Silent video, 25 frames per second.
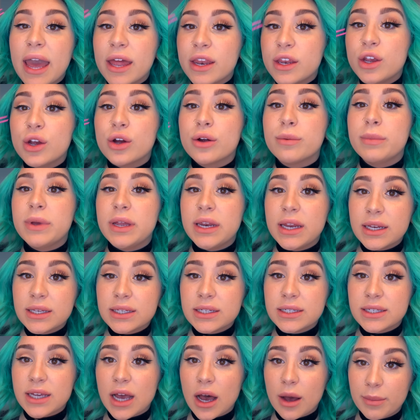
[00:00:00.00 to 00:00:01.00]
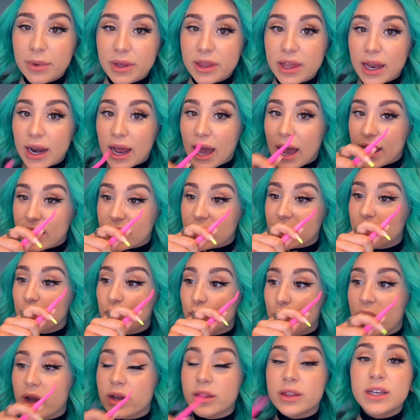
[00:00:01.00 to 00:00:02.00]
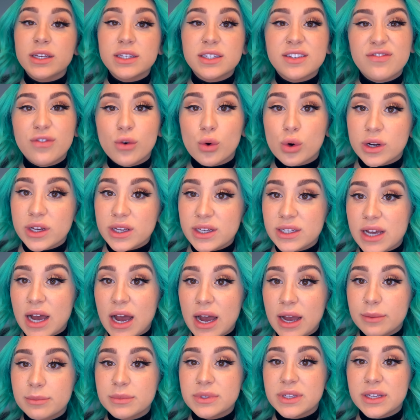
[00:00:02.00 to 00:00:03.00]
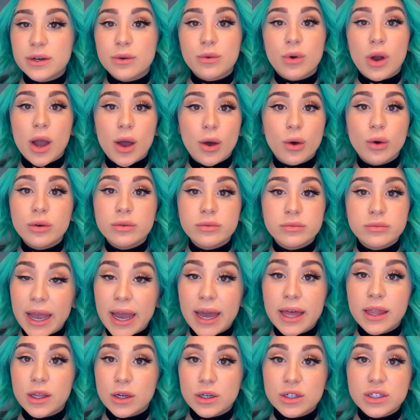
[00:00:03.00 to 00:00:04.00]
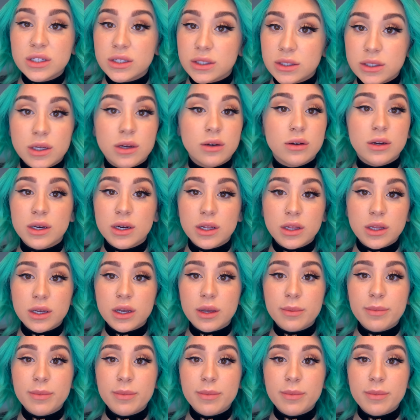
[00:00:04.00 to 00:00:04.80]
And you're meaning to tell me that I can wear these 40 times in a row and they're still gonna look